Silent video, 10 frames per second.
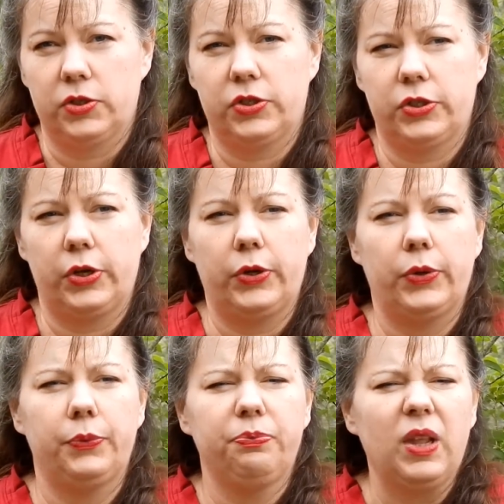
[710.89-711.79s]

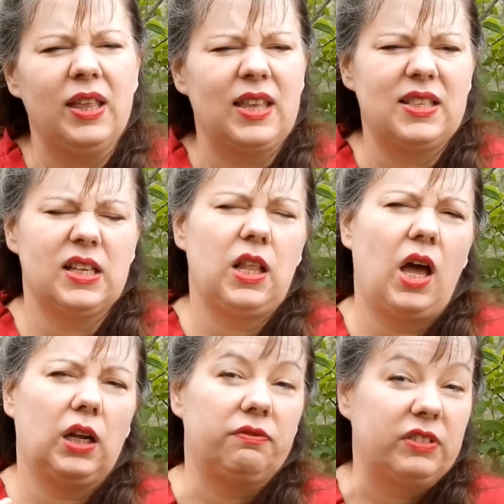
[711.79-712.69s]
So that's a
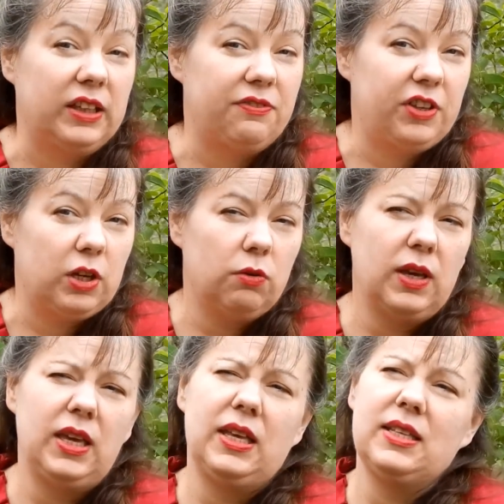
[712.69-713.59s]
lot of leafy
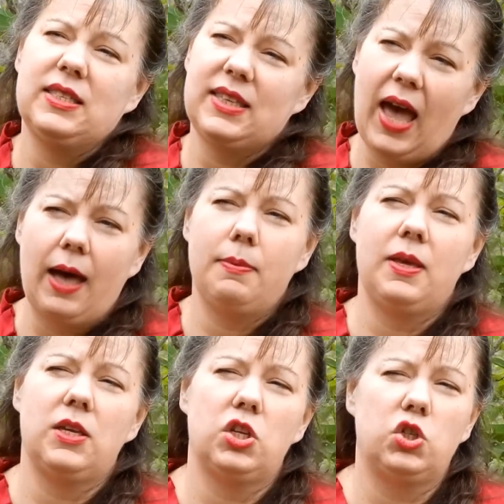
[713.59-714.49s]
greens,
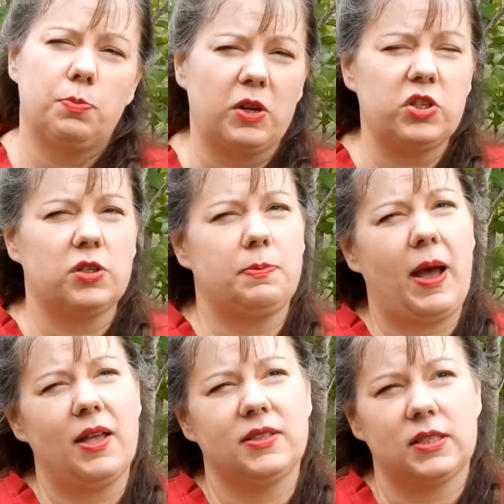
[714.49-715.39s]
cabbage, Brussels
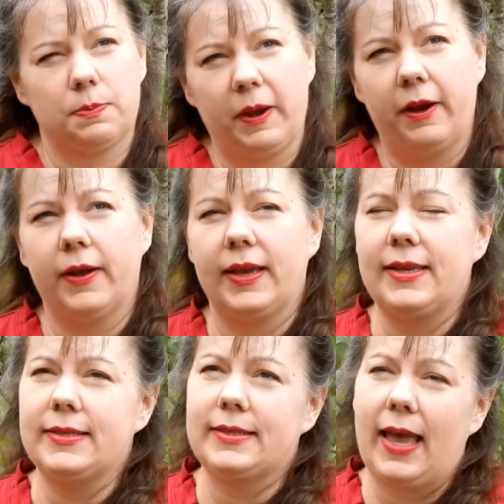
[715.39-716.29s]
sprouts,
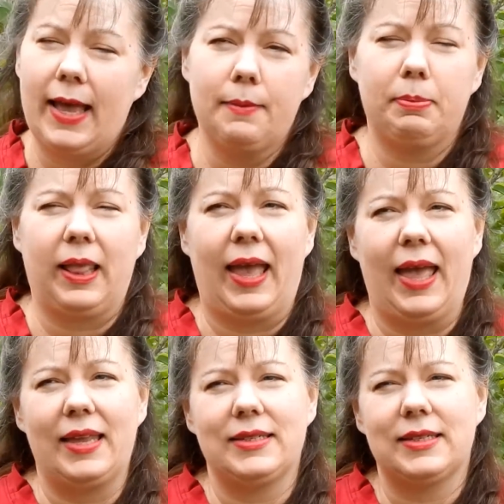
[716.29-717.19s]
asparagus,
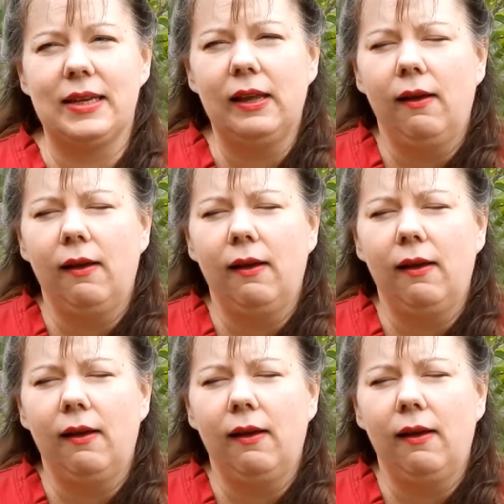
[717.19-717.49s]
eggplant.